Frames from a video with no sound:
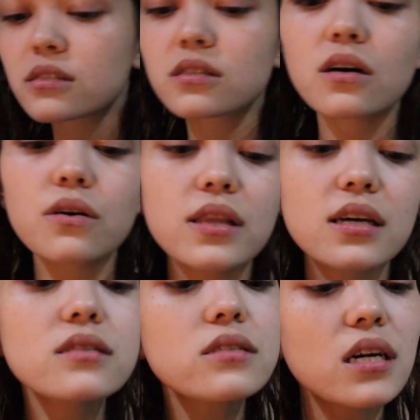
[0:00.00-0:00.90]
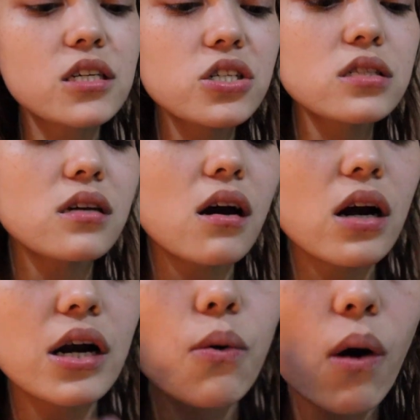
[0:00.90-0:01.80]
So the instructions
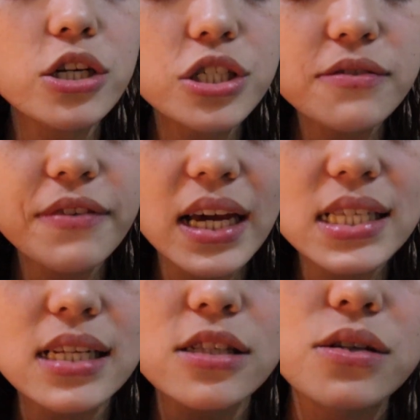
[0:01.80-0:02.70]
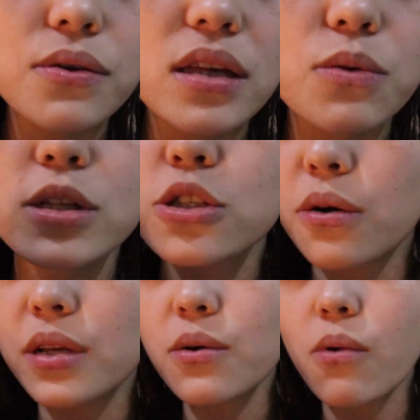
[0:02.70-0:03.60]
are wash your face and soothe it with
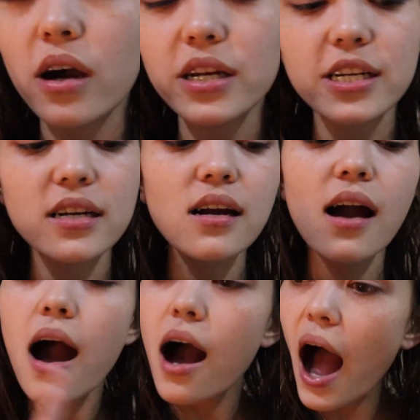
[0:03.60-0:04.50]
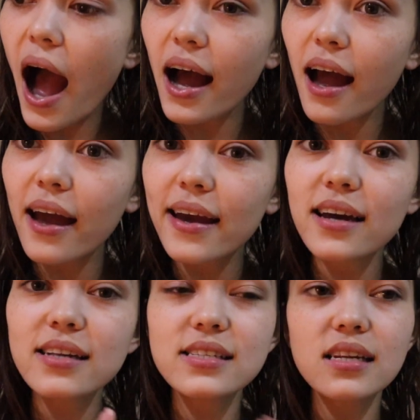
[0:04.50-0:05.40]
toning water
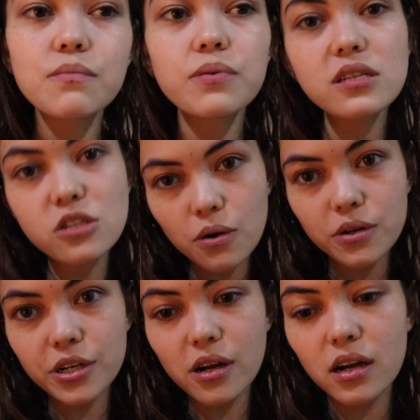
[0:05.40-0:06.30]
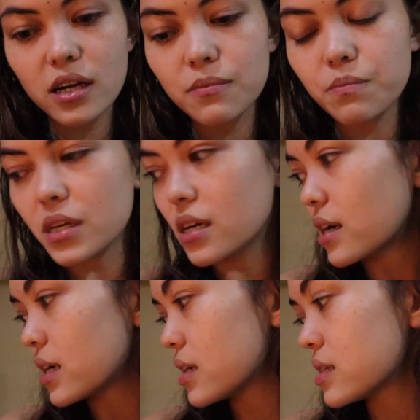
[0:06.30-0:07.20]
I didn't put toner on
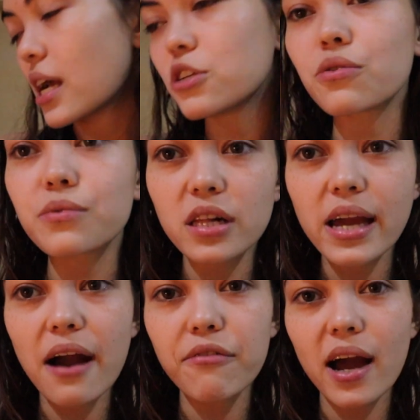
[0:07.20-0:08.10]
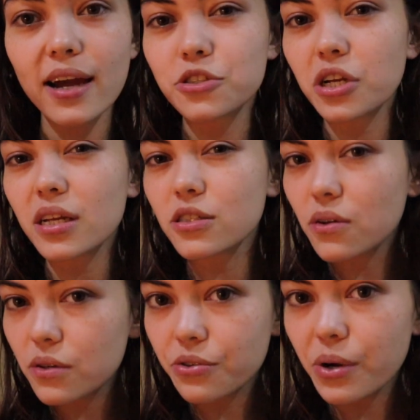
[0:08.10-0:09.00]
because I don't really have a hydrating
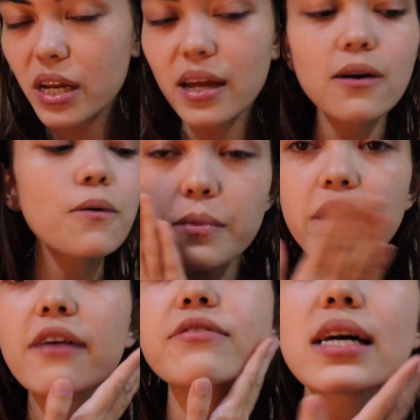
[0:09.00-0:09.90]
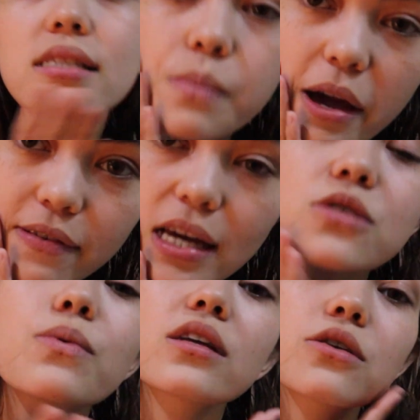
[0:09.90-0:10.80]
toner right now, but I've cleansed my
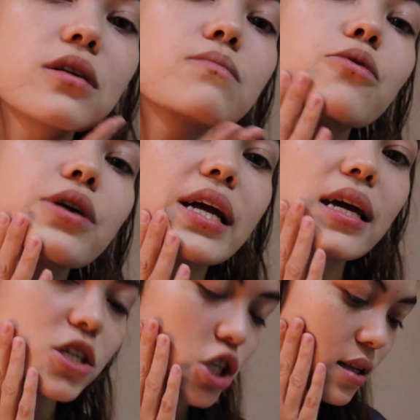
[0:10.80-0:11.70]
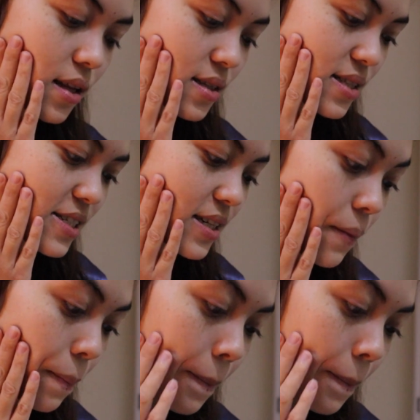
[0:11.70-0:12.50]
face with a Good Morning Gel Cleanser.